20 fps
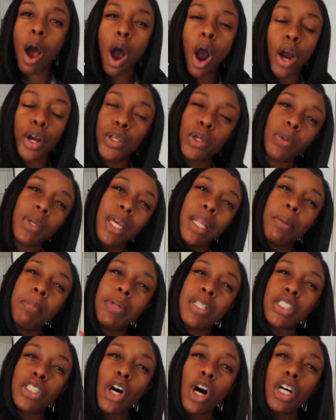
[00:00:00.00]
are you getting
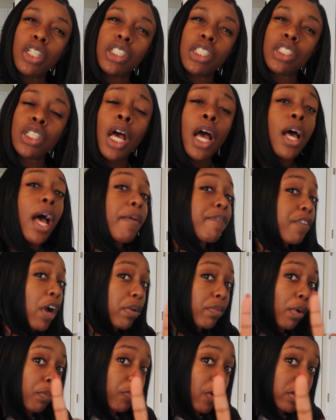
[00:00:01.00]
massages
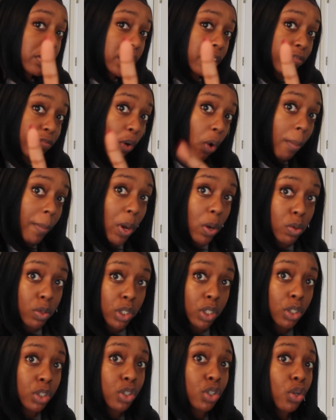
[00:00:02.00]
first and
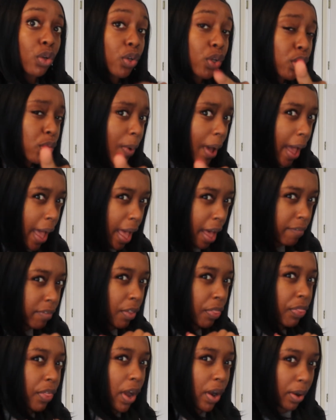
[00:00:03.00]
foremost do you have
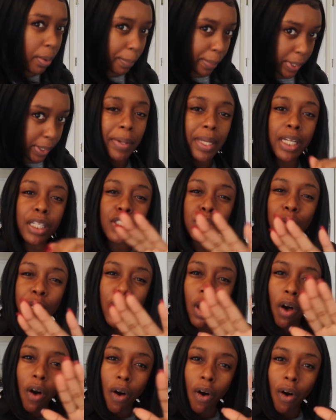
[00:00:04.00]
a therapist because
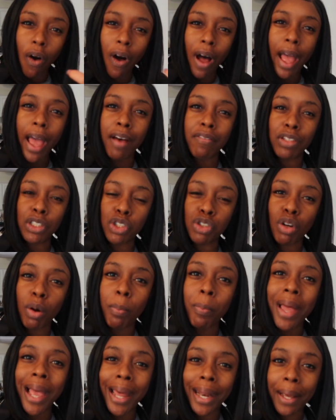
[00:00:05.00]
we all have a
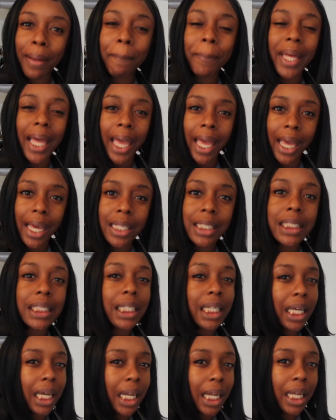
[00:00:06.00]
traumatic past
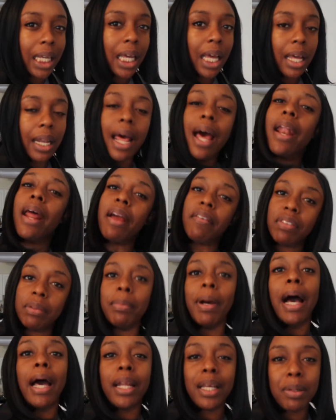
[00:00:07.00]
get it not
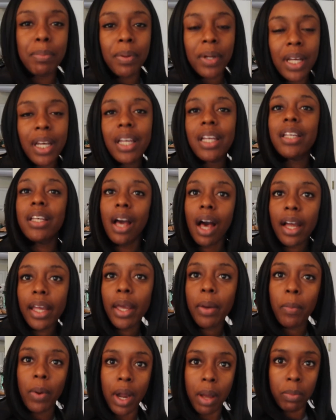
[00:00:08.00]
everybody but y'all
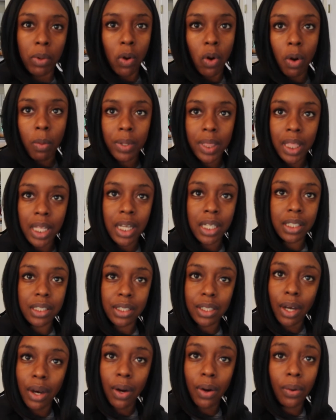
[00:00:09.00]
get where i'm going with this
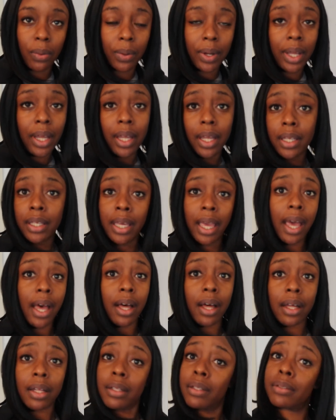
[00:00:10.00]
so
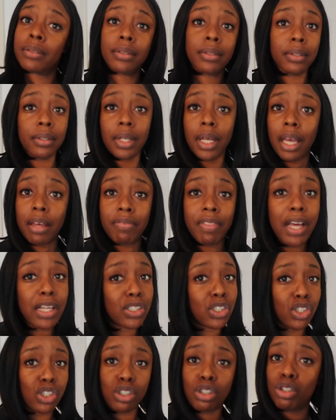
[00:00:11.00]
yeah if
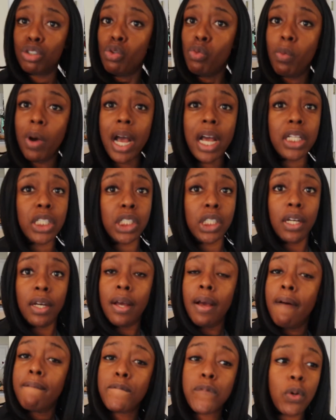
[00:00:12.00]
that's just too much
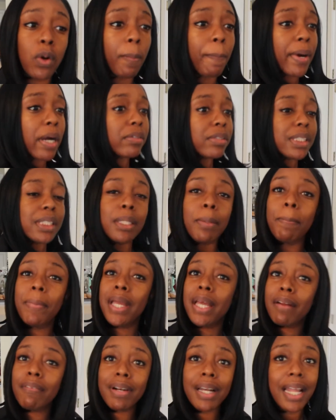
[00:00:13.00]
for a person to
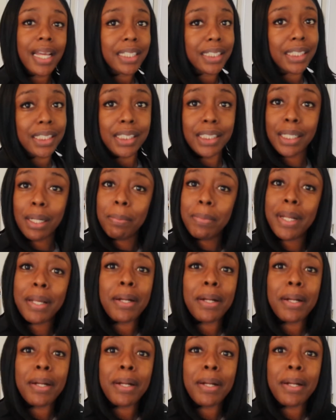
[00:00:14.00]
be in a relationship